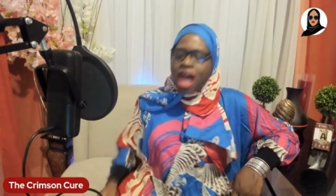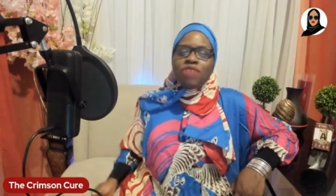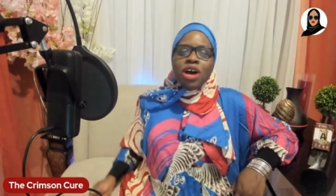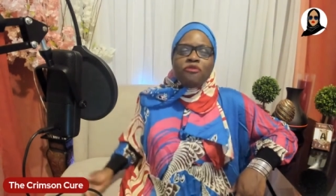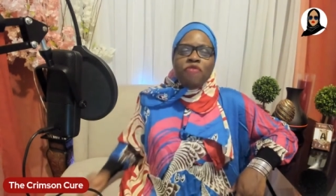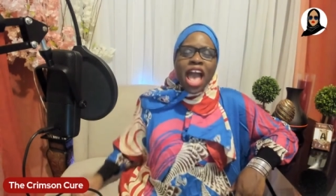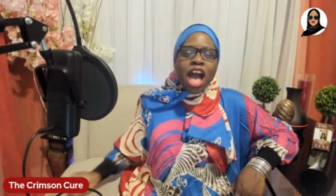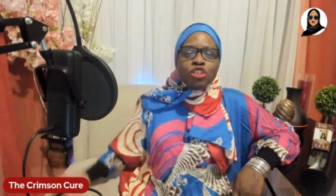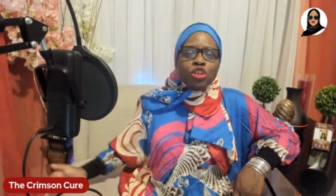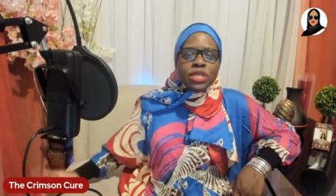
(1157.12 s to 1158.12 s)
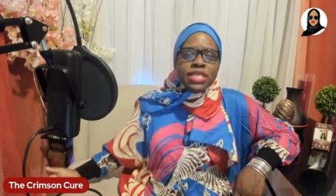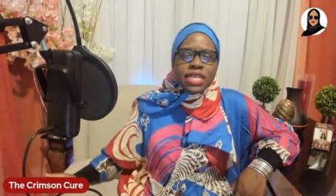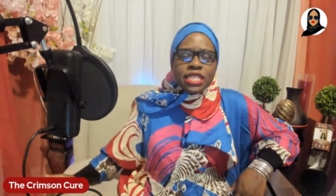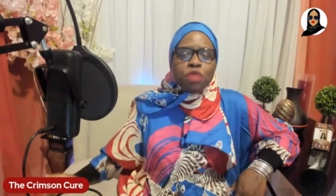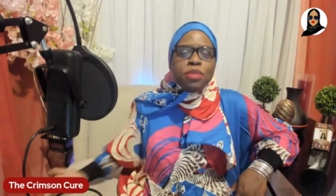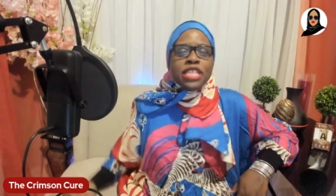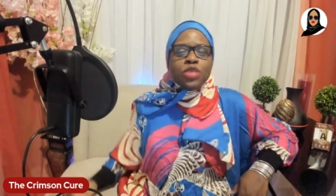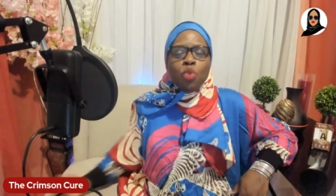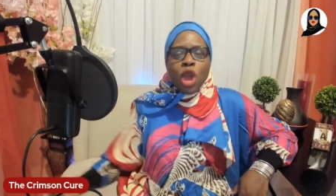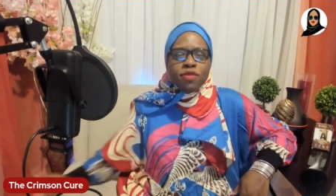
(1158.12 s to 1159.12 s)
have a value system that's
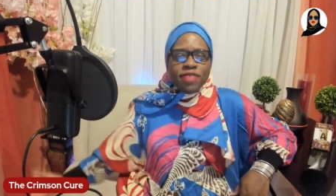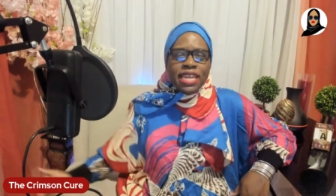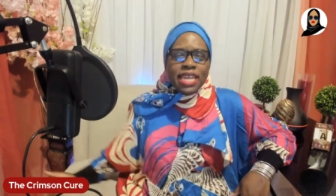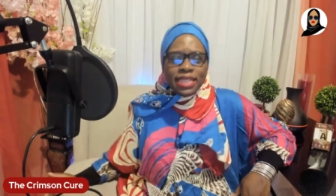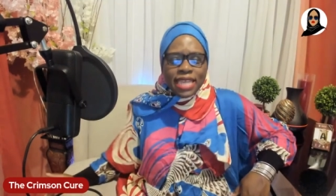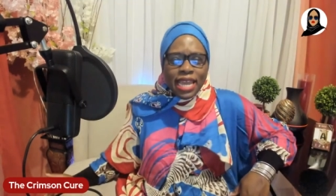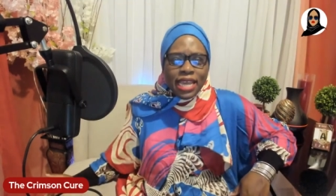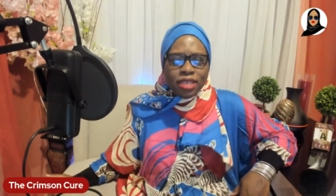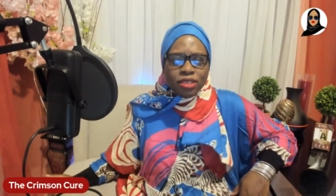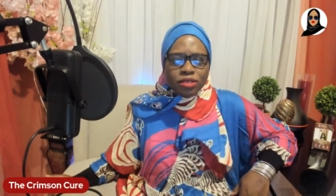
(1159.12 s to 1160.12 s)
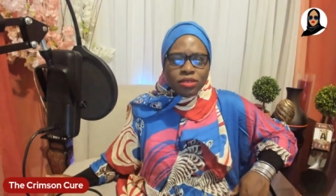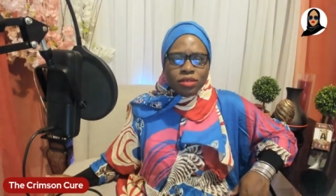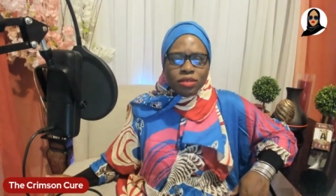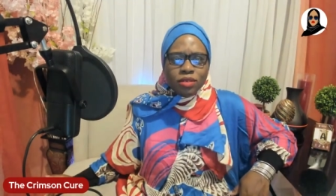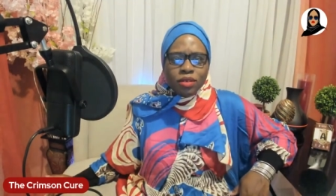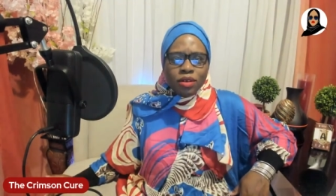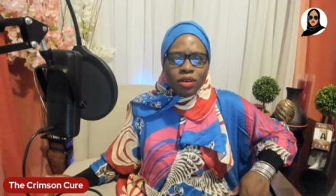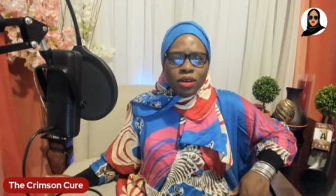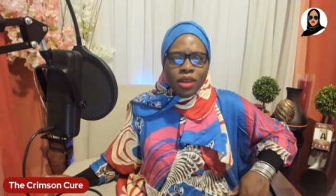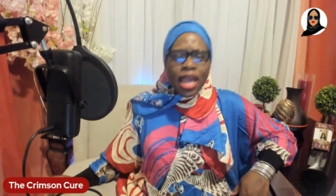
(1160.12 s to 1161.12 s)
worth anything
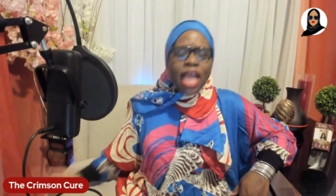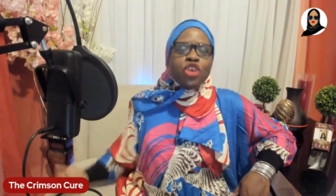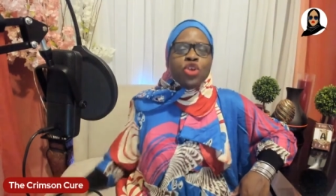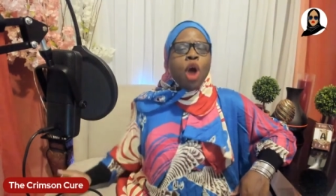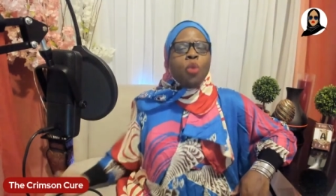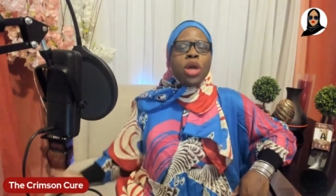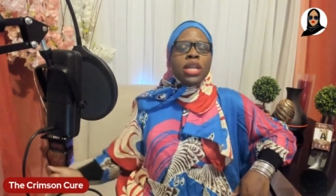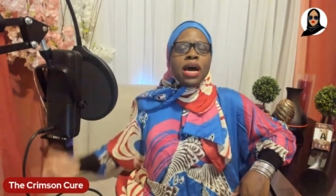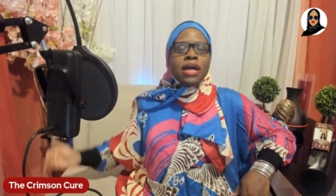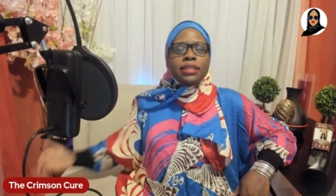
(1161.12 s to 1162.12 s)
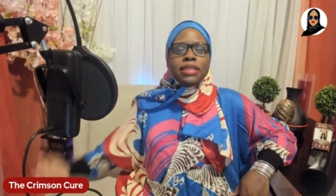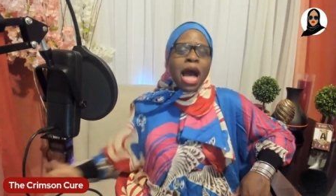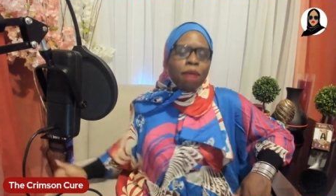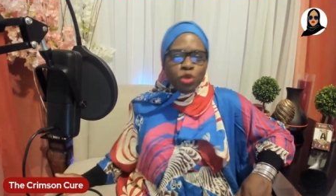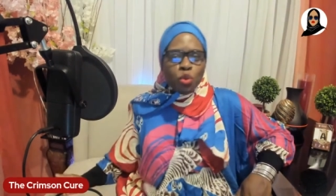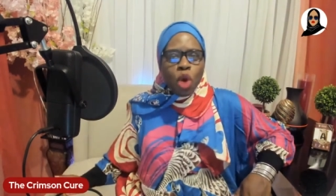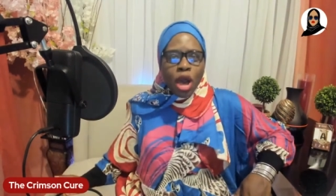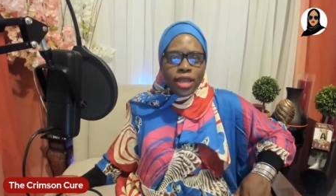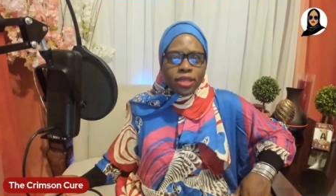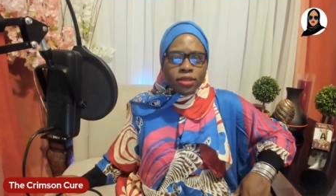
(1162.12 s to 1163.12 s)
and you don't want to adopt
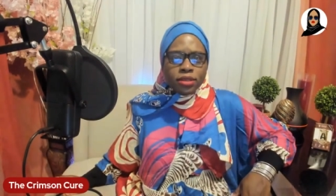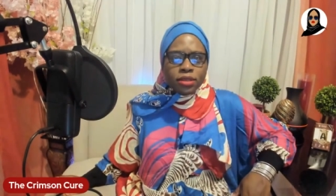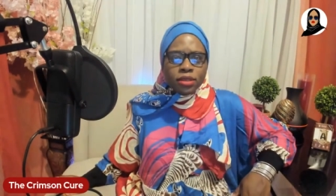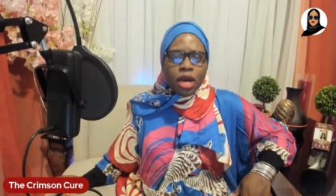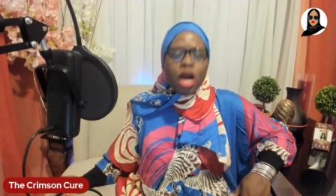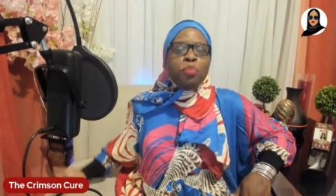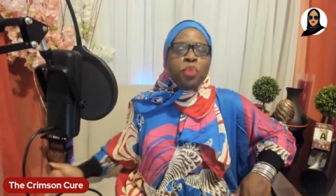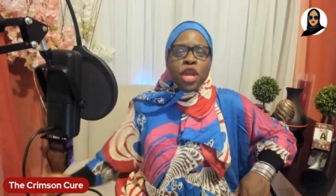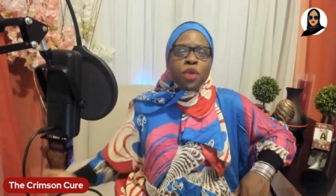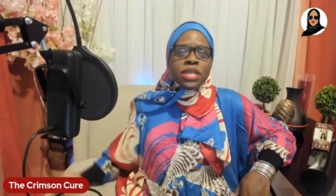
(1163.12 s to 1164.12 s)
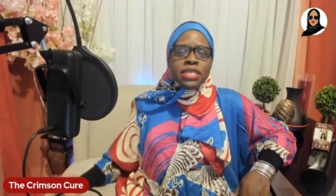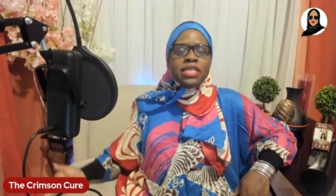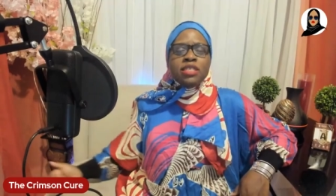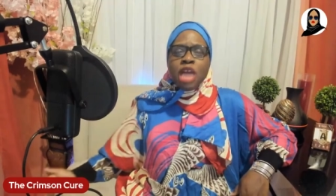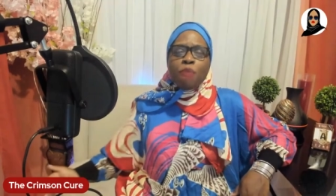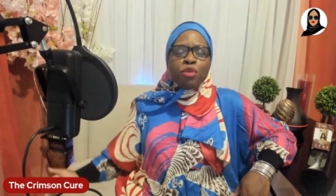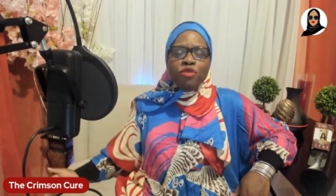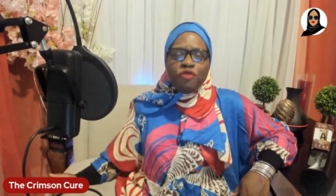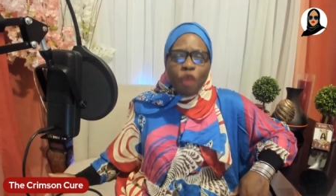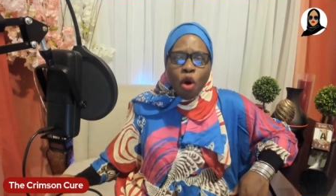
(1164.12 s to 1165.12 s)
one. Appearance is number
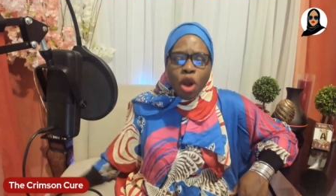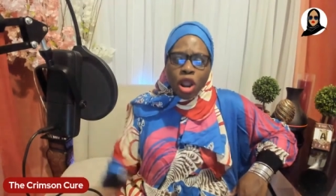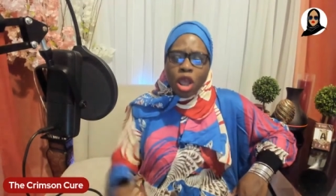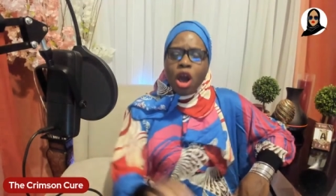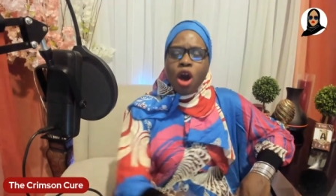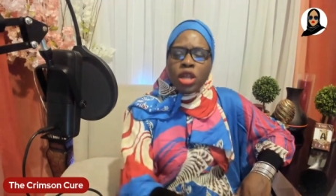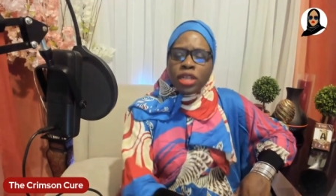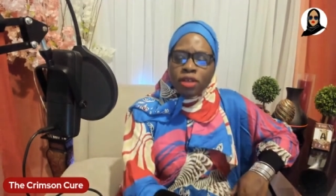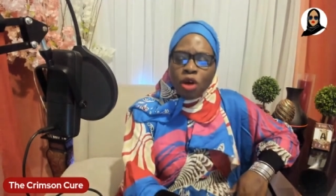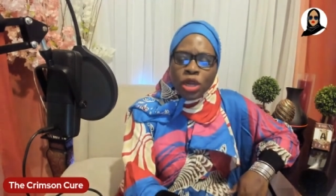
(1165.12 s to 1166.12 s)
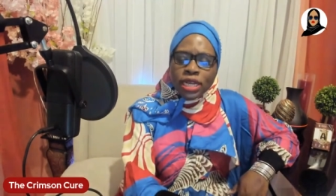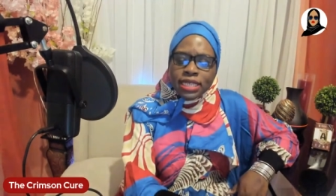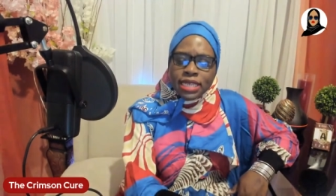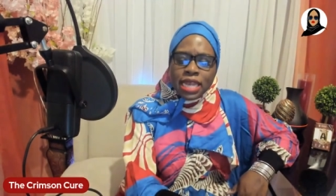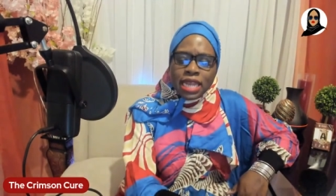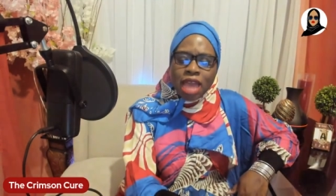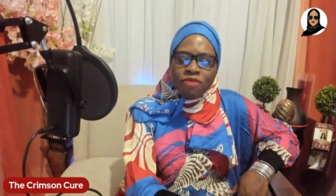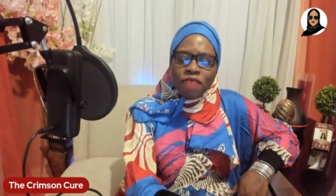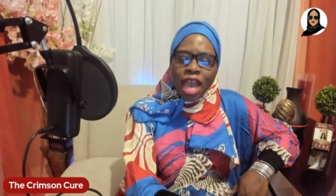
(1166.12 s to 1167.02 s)
four on the on the 10 life